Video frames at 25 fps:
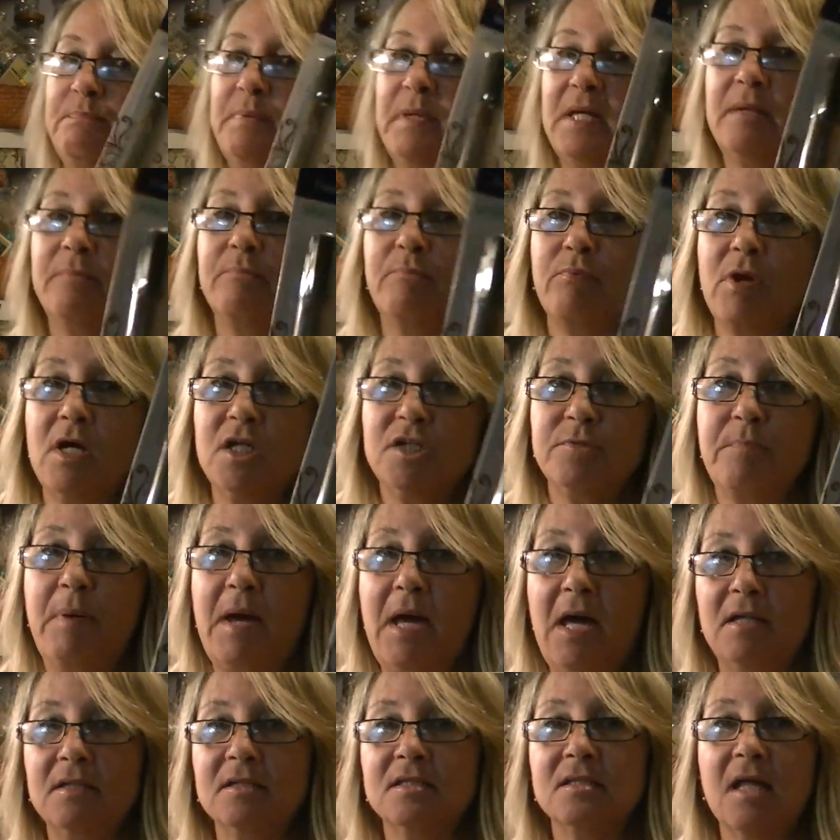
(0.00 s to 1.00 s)
big brush
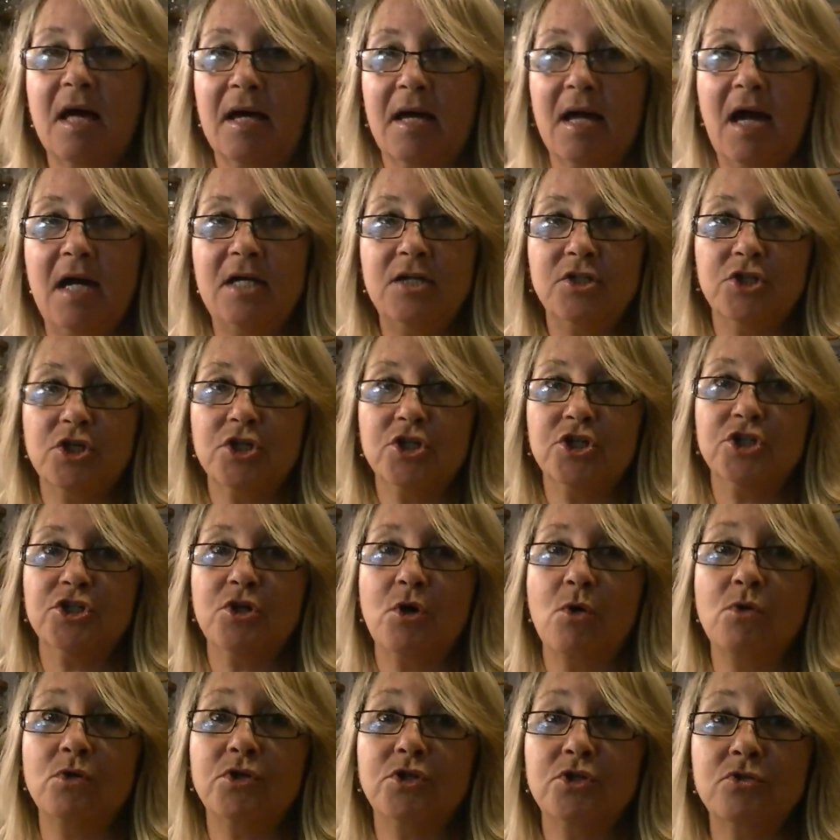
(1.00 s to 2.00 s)
pens like I just
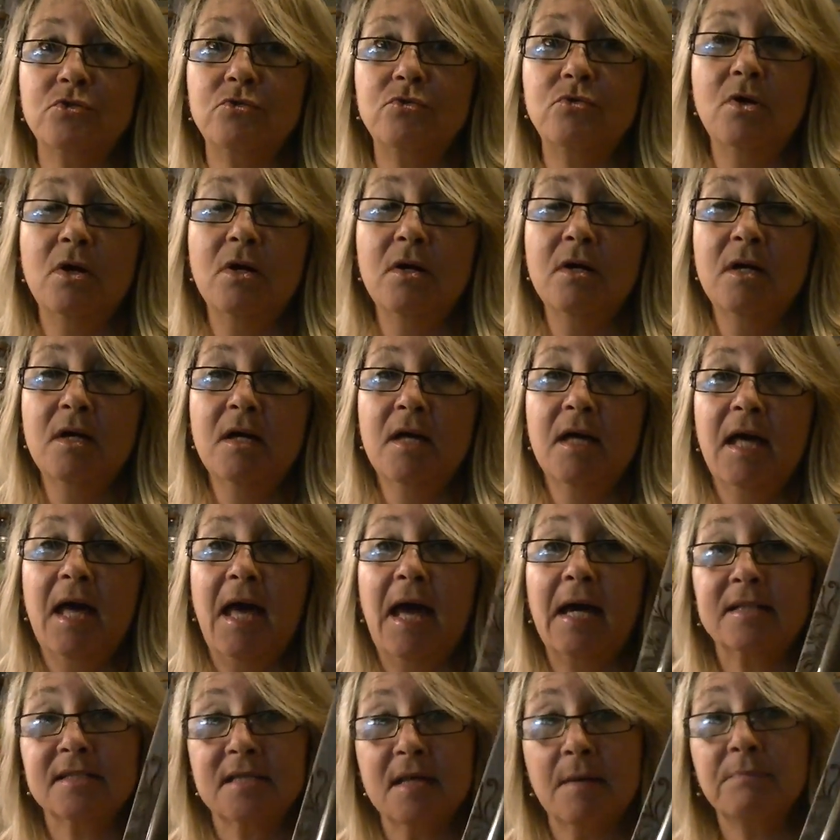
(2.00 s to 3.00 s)
showed you,
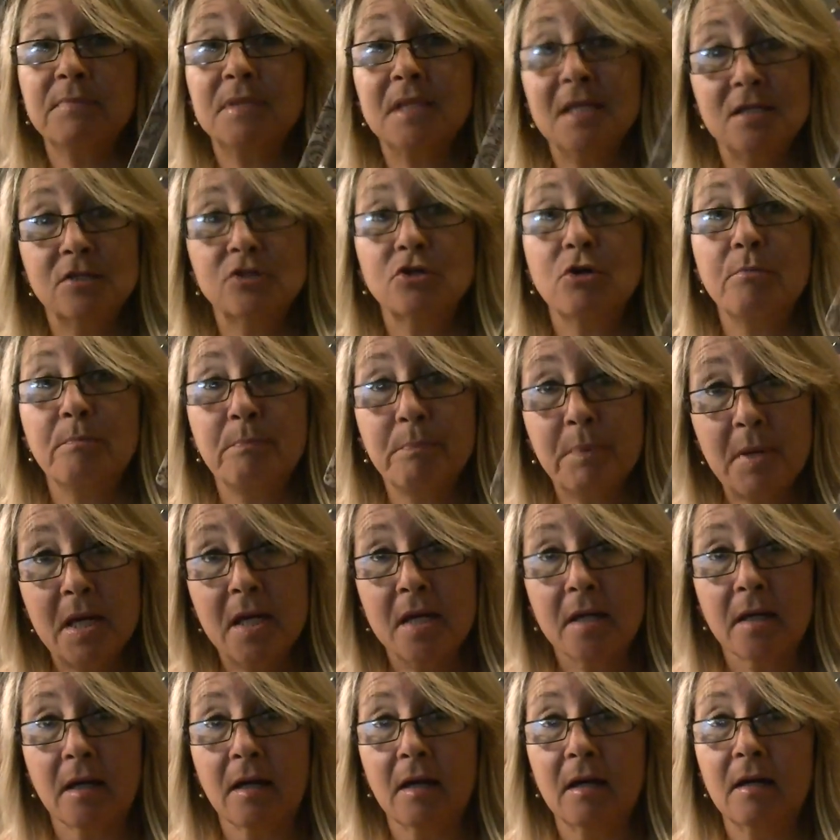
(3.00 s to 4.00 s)
except these are
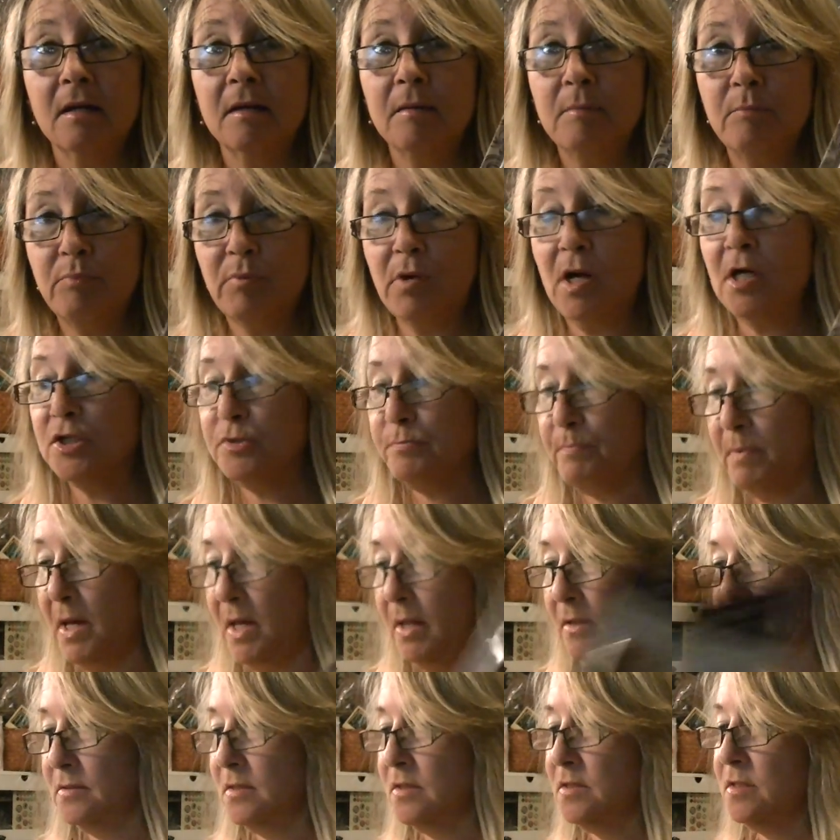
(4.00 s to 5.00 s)
big brush
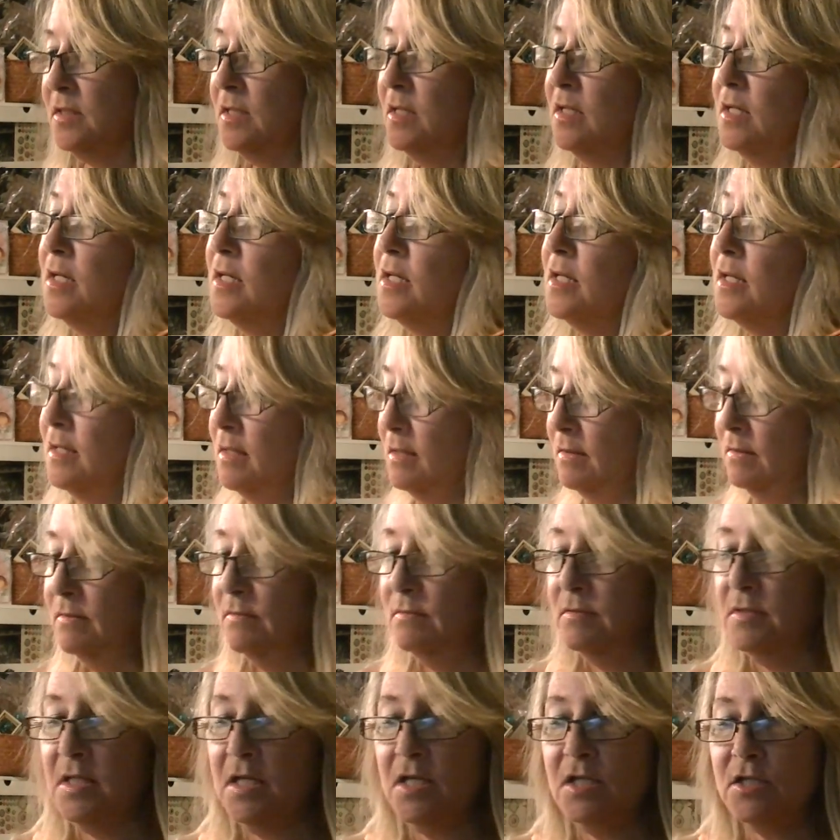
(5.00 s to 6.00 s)
pens.
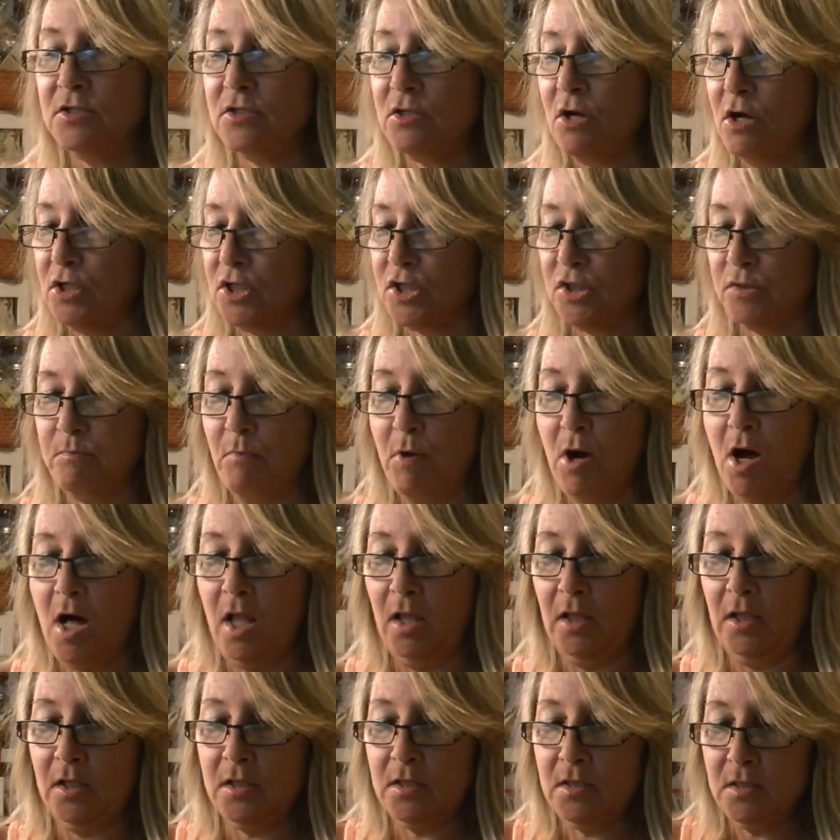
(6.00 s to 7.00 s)
These are
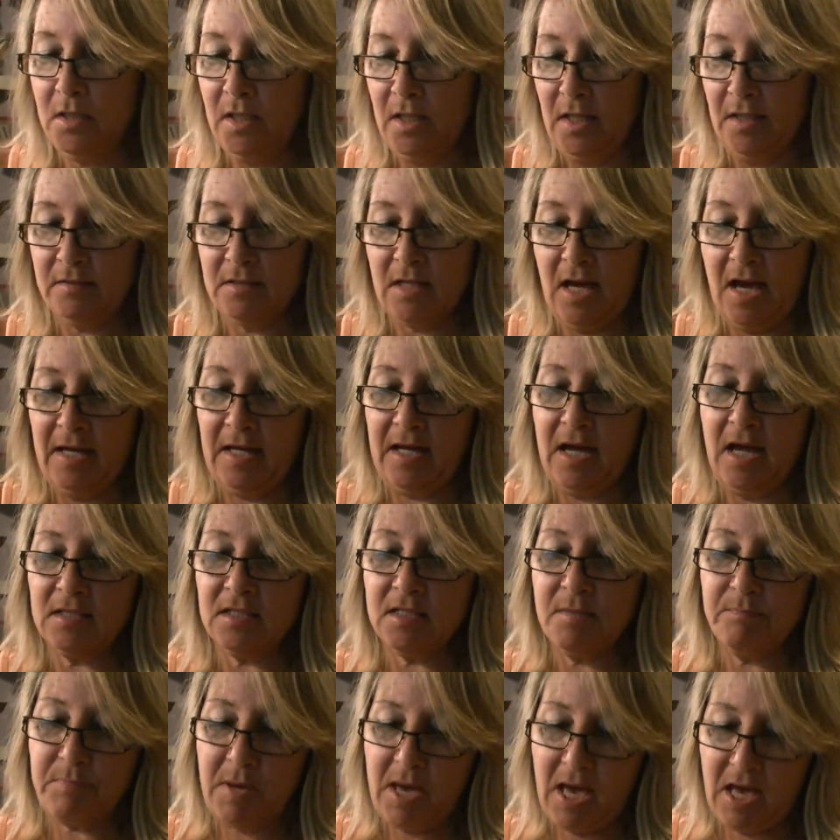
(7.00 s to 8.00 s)
smaller. I got
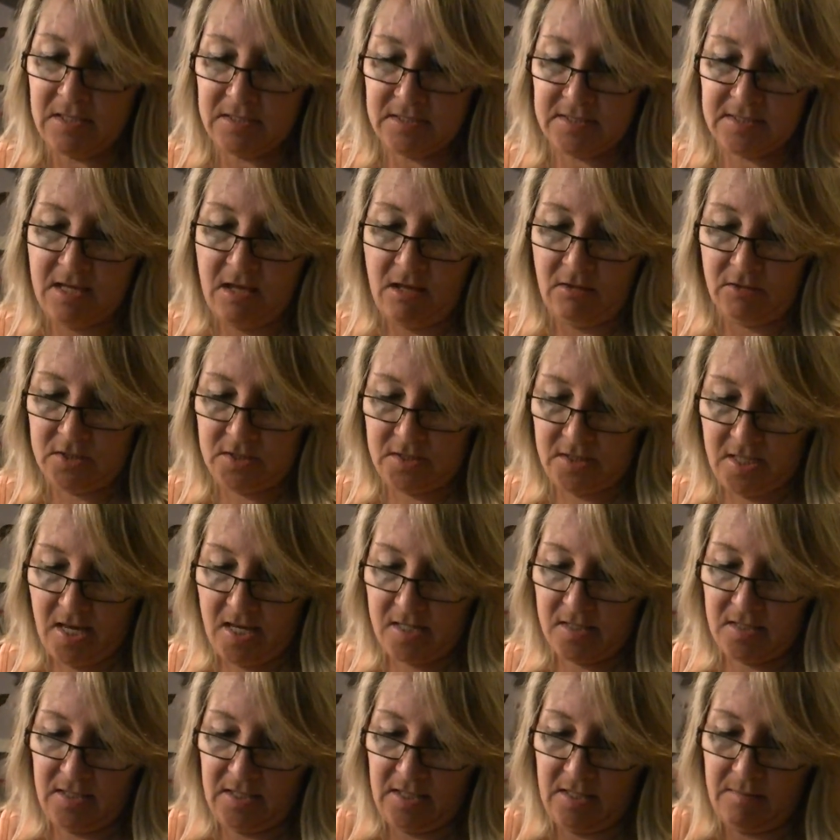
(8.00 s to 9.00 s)
the pastel
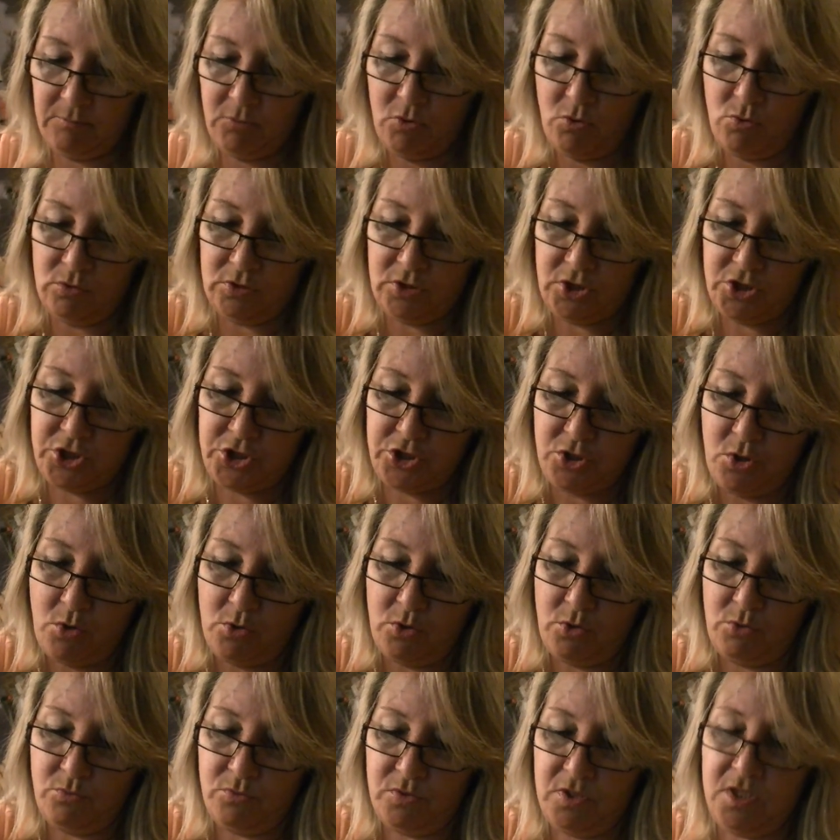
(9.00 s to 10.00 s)
set, and I'm going to show
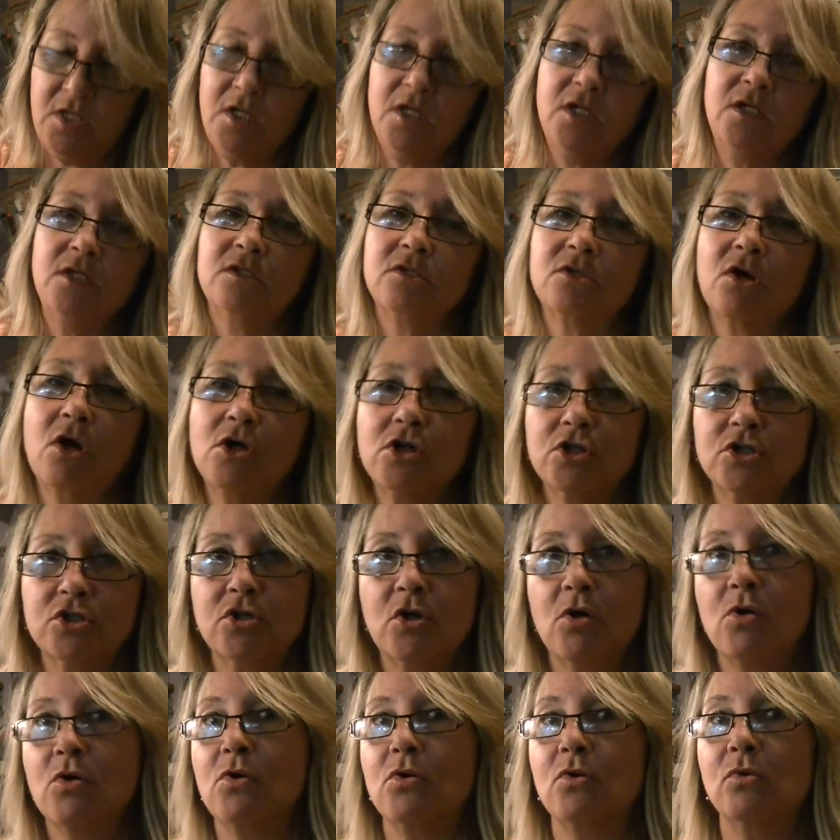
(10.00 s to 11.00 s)
you. These are
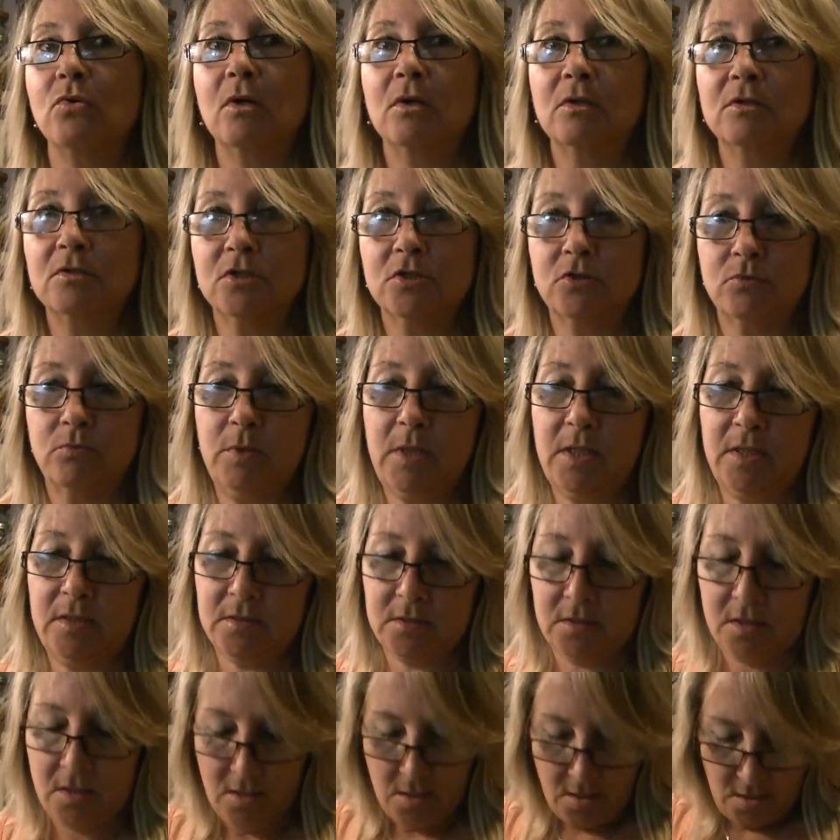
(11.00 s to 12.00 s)
so sweet.